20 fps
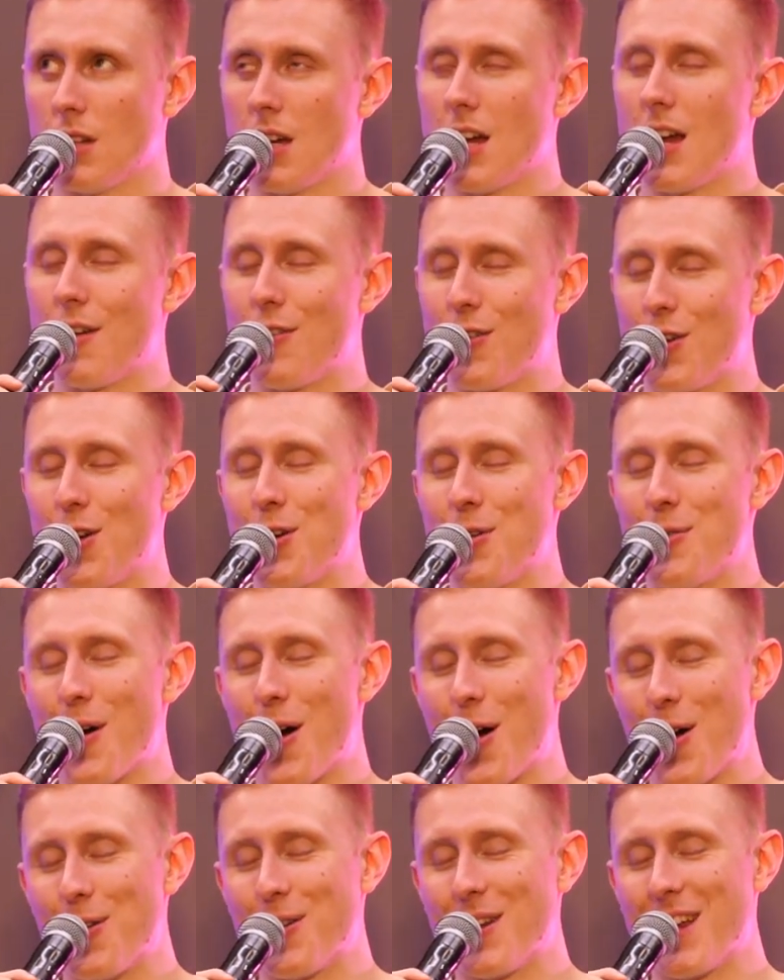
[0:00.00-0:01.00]
if you
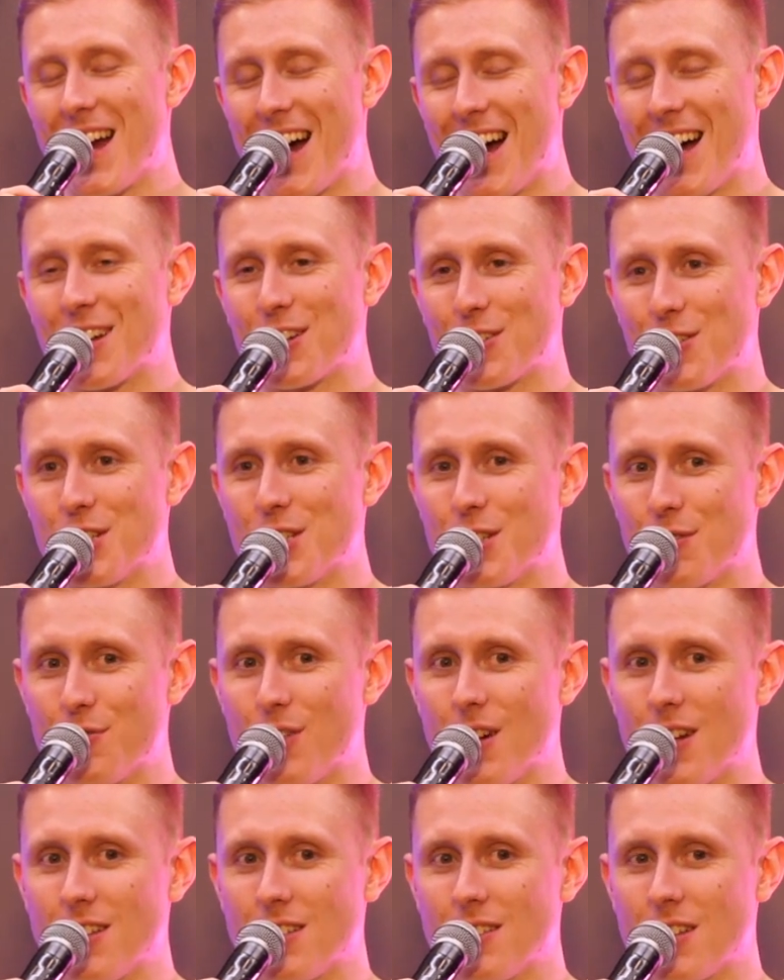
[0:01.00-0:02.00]
only had Christian
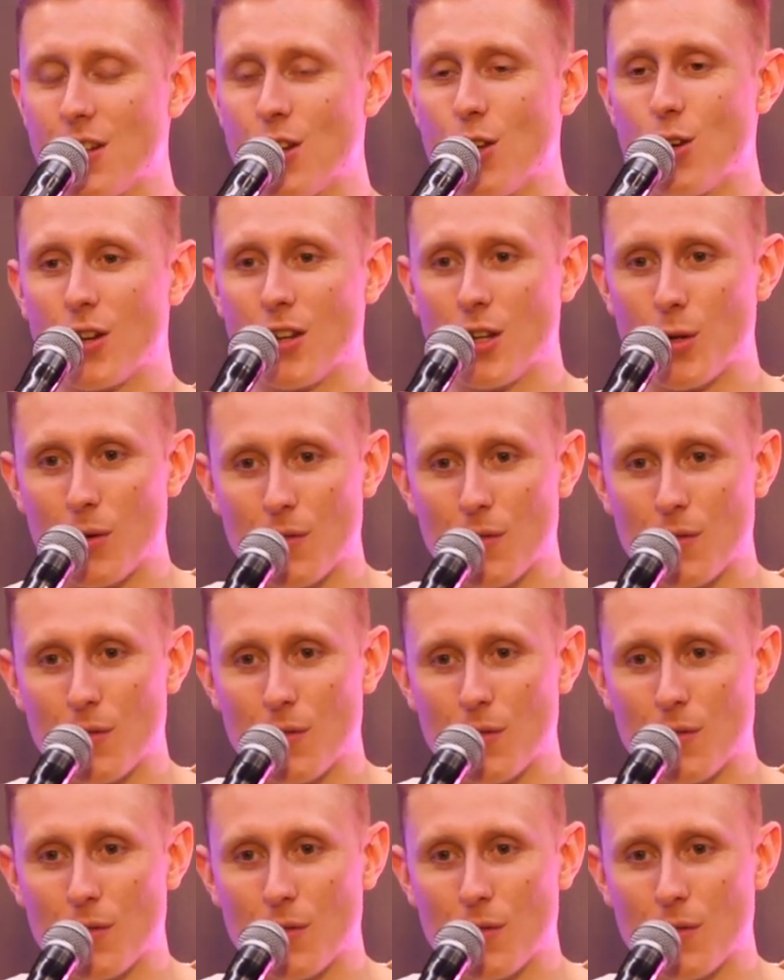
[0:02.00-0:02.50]
friends, then who can you